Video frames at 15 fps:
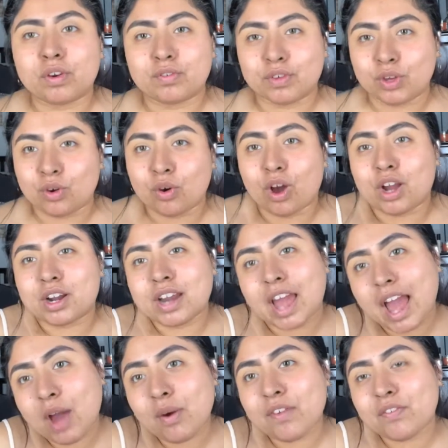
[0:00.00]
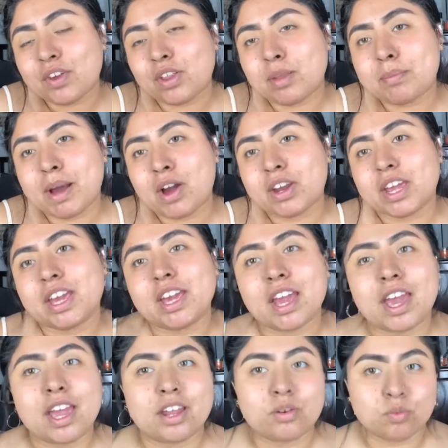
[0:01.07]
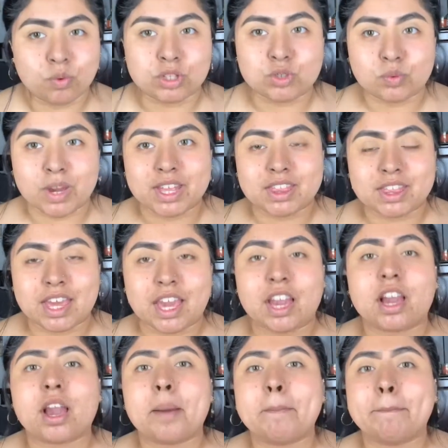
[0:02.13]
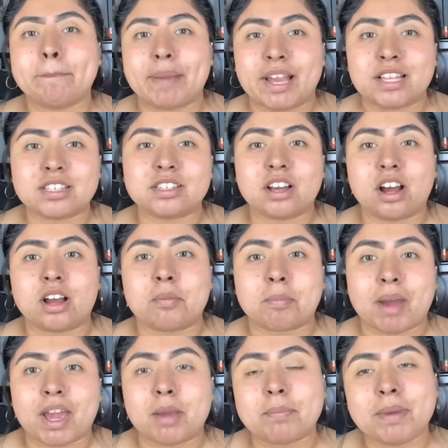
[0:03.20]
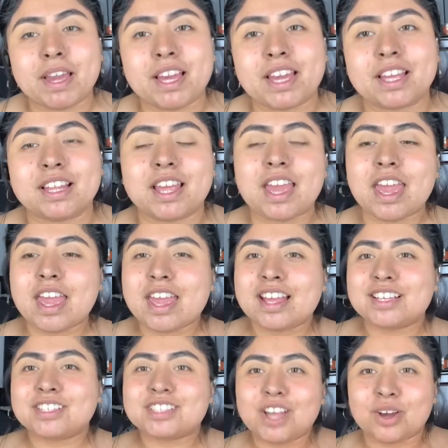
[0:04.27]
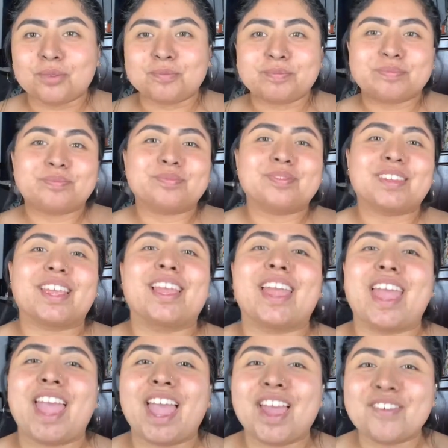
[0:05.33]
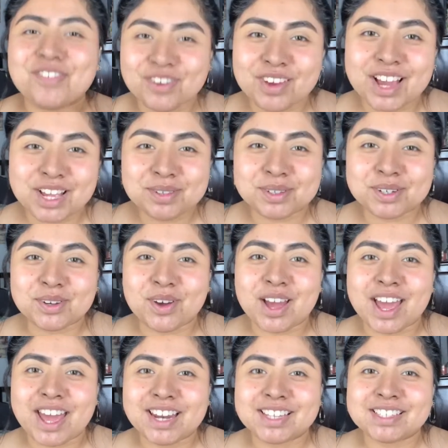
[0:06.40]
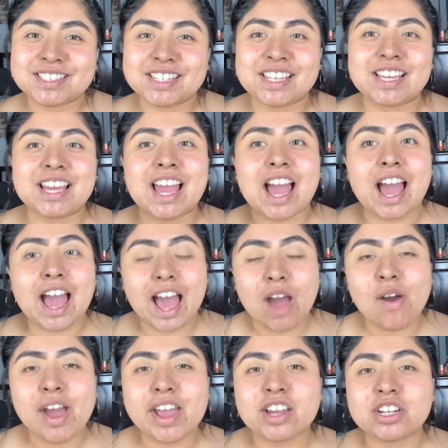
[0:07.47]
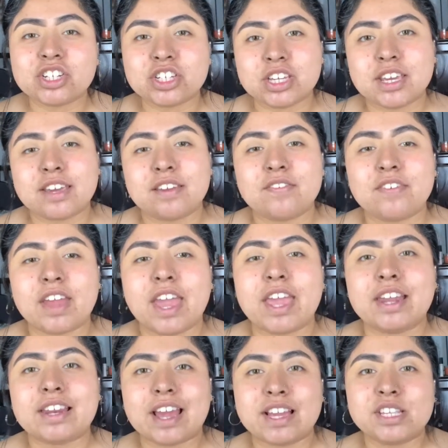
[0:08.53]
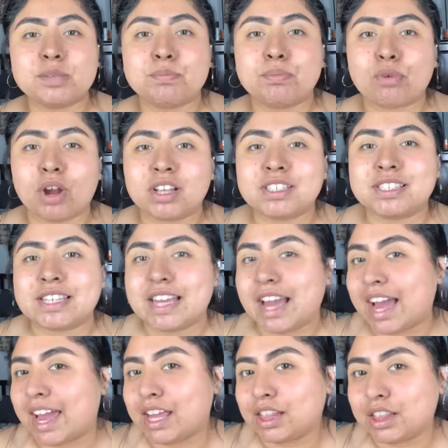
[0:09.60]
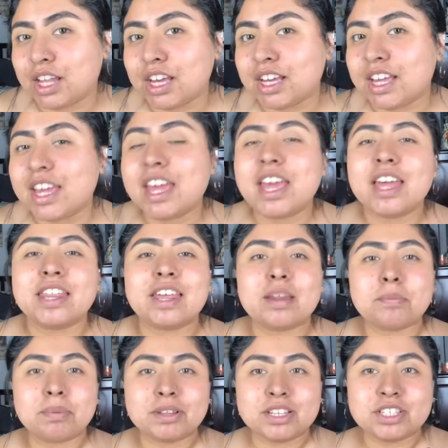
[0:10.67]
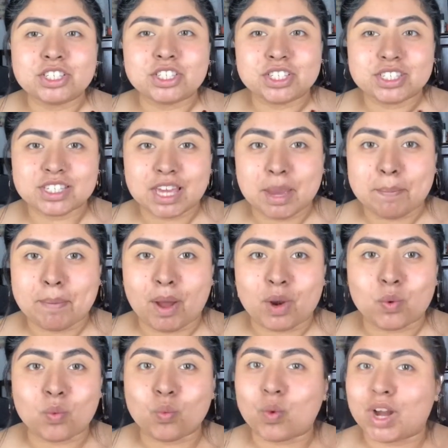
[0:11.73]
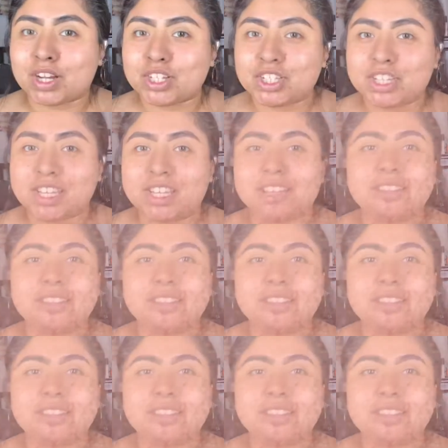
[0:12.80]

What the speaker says: review on how I feel about it and what do I think based on my opinion. So if you guys want to go ahead and see how I achieve a nice bronzy eye look, then please just keep on watching.